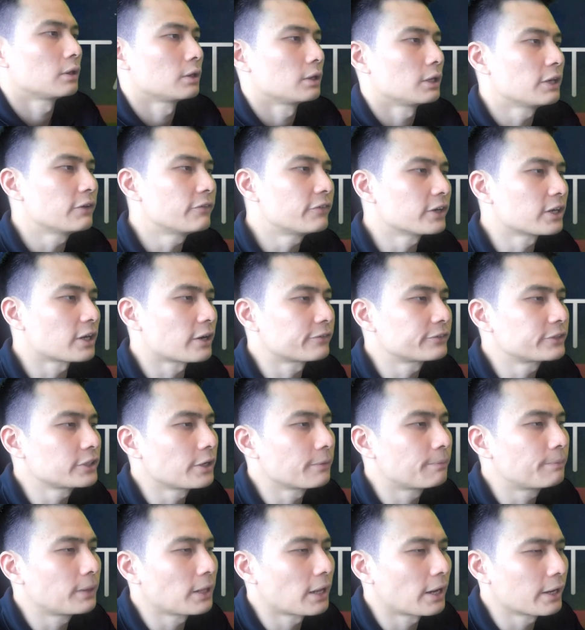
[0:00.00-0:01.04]
Even after
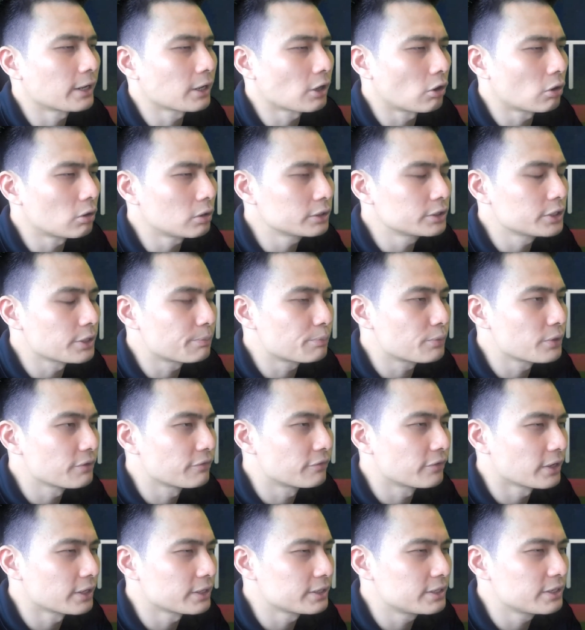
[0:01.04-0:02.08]
applying all the
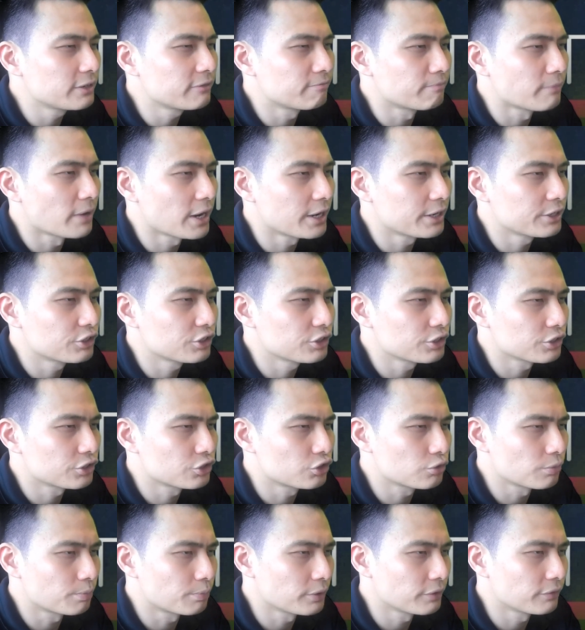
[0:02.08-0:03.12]
preventive measures
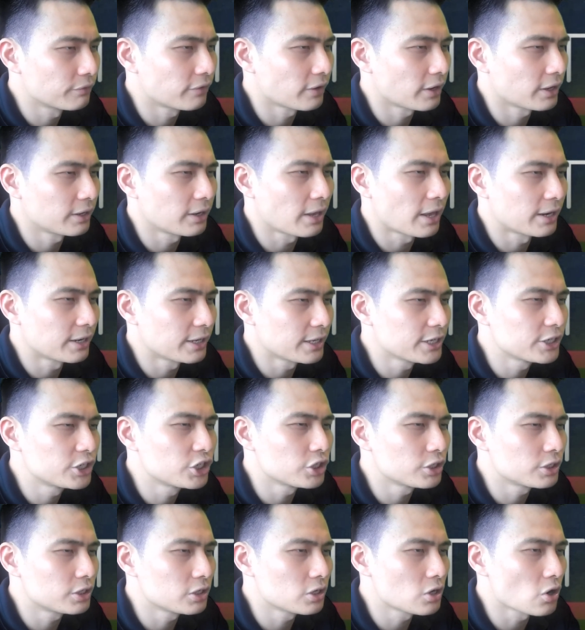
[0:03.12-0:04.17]
to prevent an
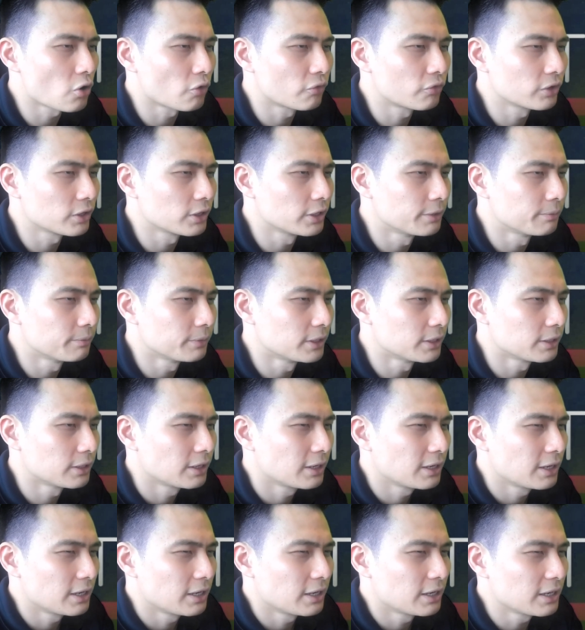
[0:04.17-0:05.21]
EGT overlimit,
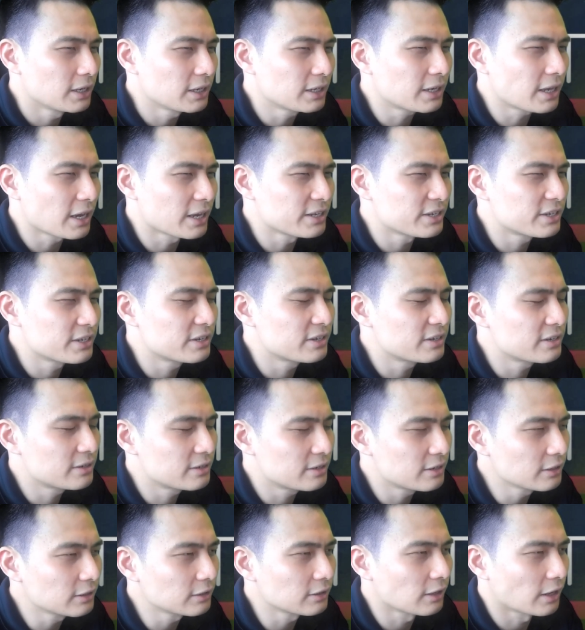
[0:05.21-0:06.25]
it can
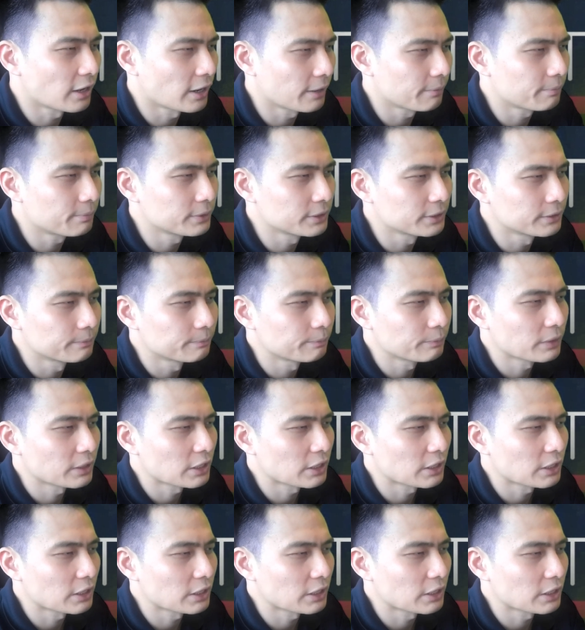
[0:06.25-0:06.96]
still happen.